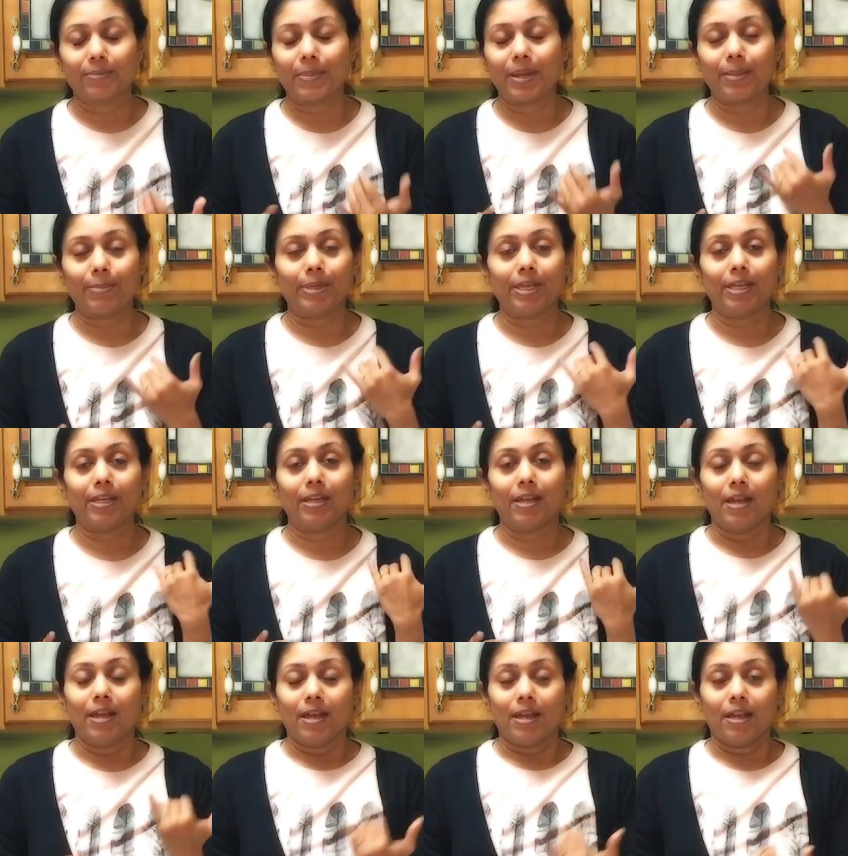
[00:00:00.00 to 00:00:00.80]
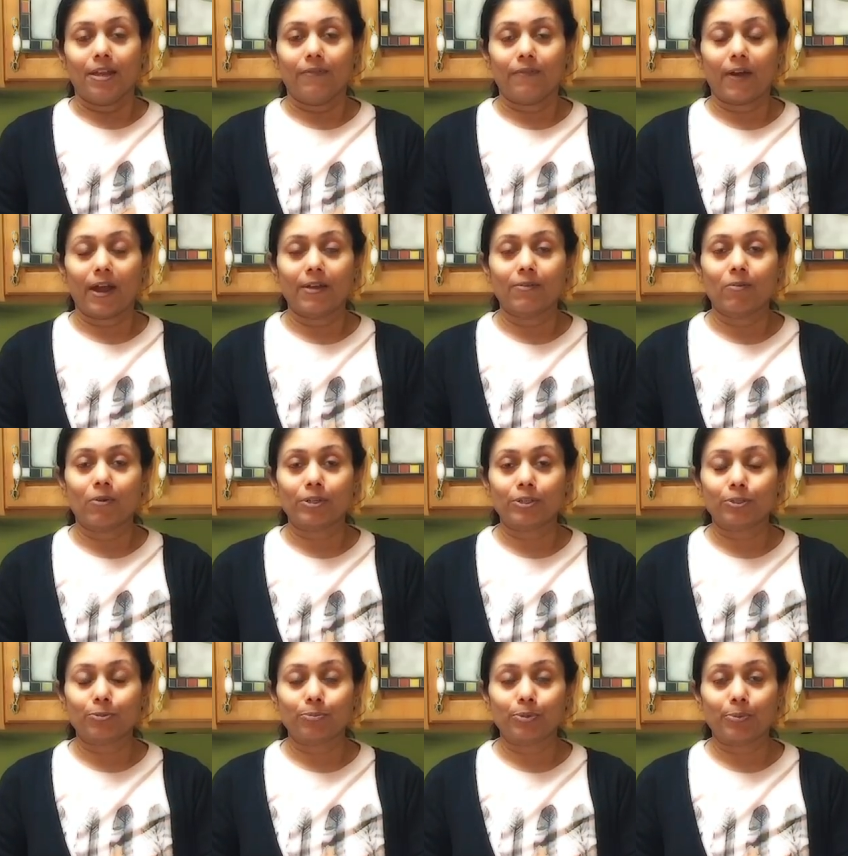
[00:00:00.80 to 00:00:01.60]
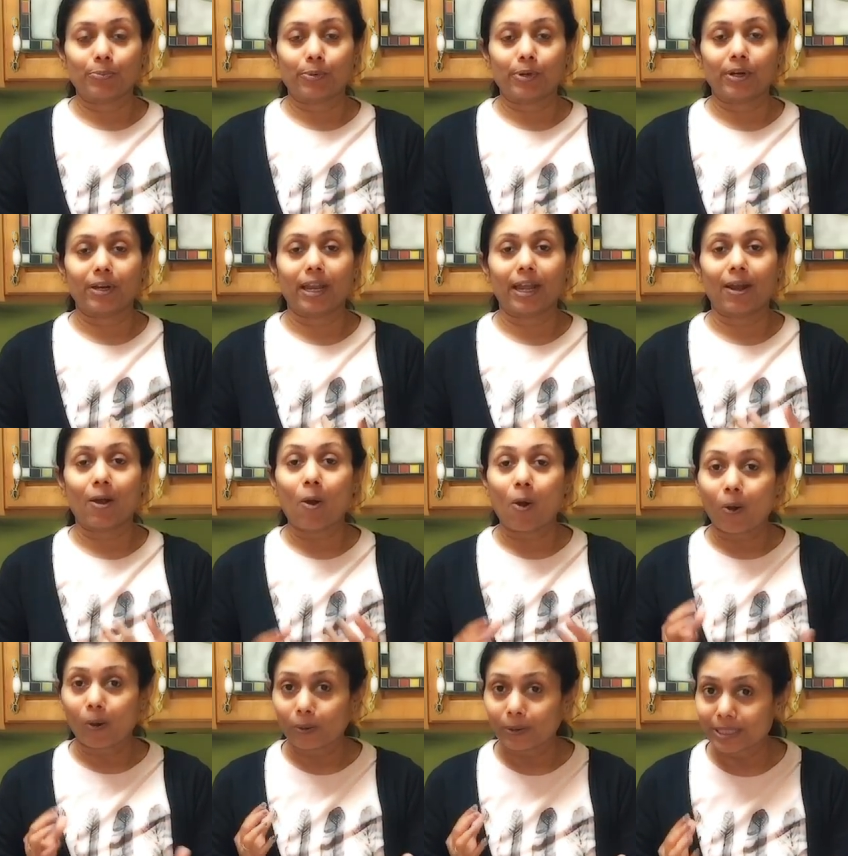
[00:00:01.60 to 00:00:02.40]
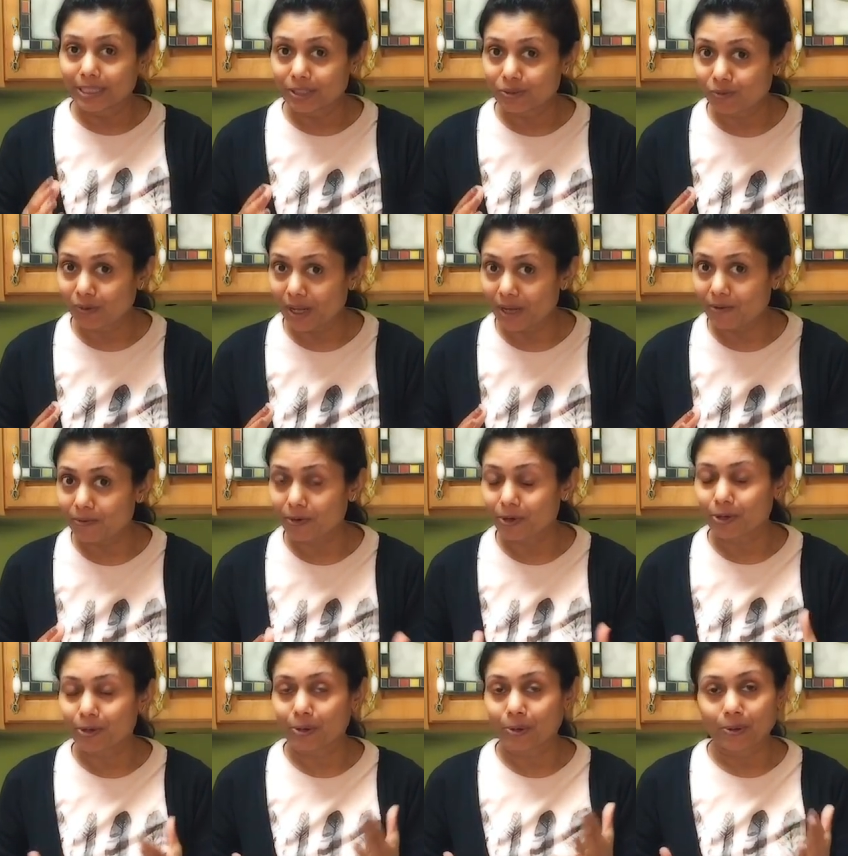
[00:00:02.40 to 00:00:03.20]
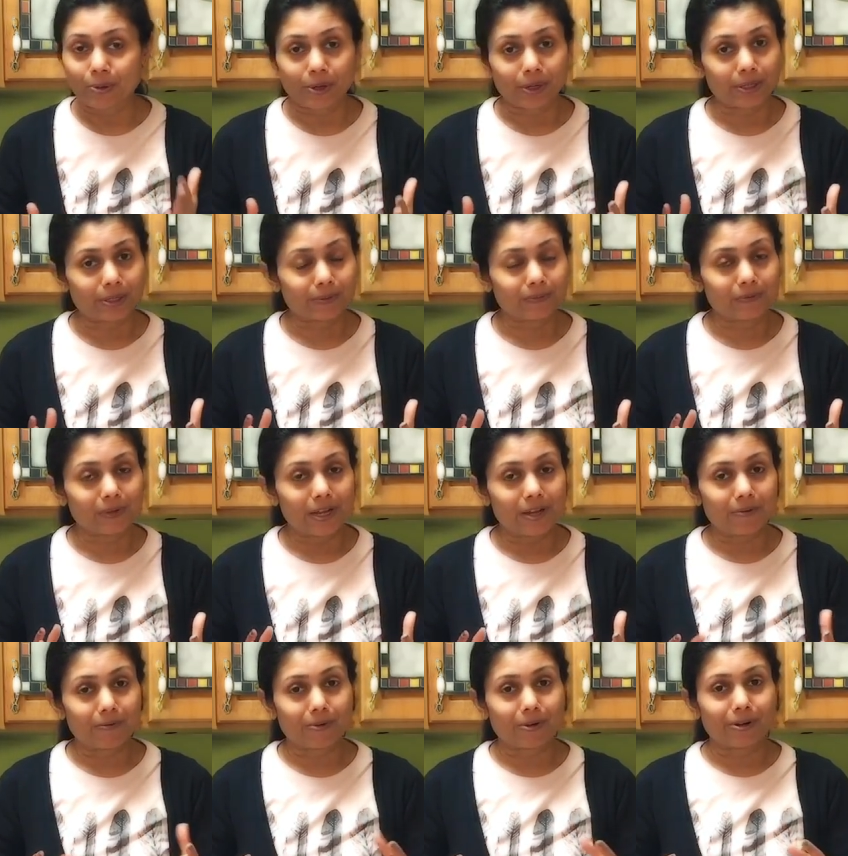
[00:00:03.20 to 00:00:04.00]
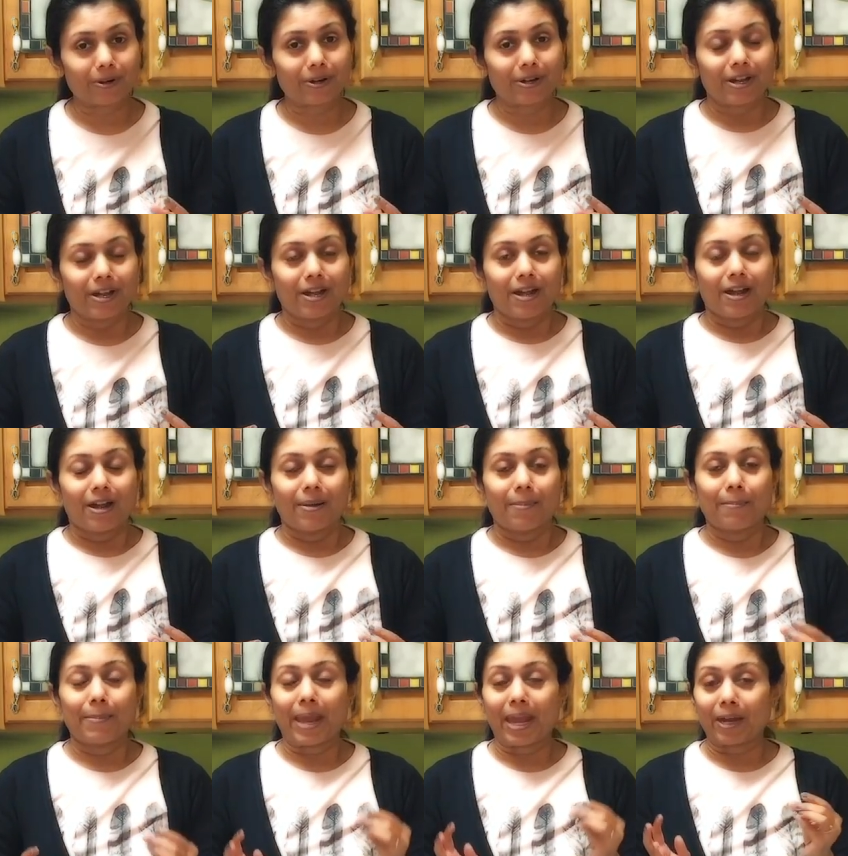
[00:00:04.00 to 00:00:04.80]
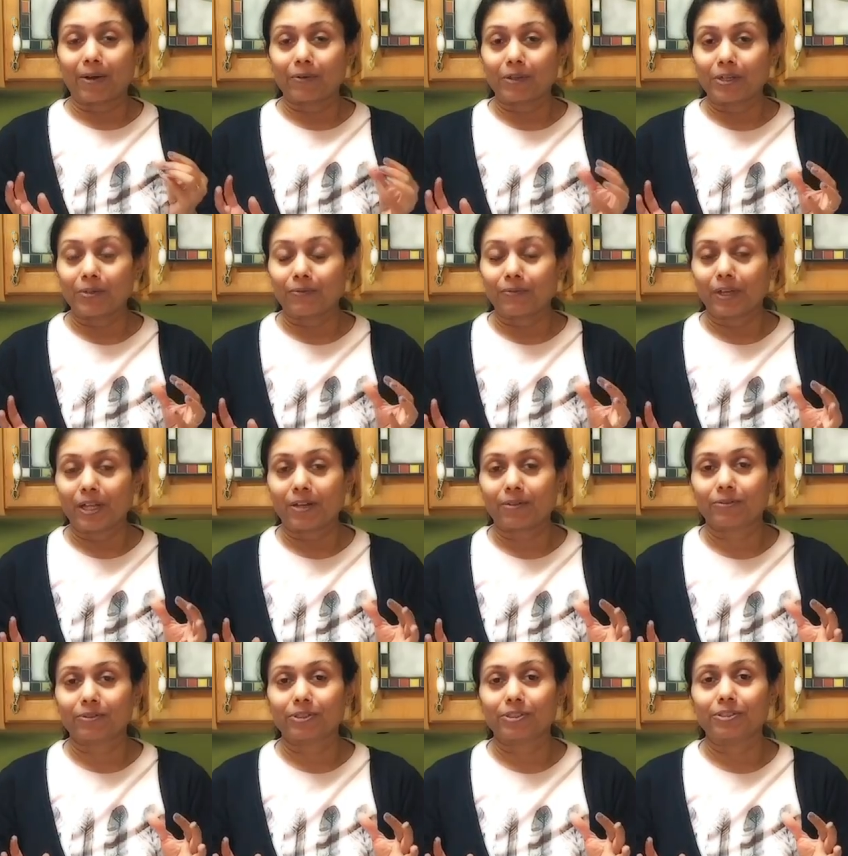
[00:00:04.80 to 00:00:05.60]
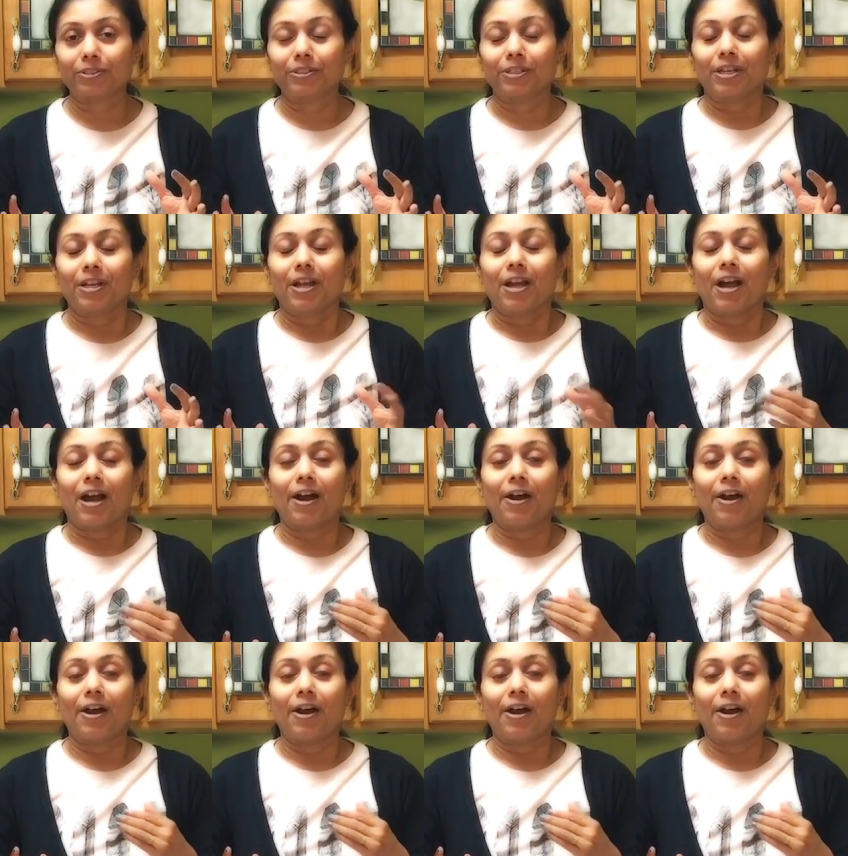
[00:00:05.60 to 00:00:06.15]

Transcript: Maybe if I want to prepare like orange flavored, coconut flavored, berry flavored,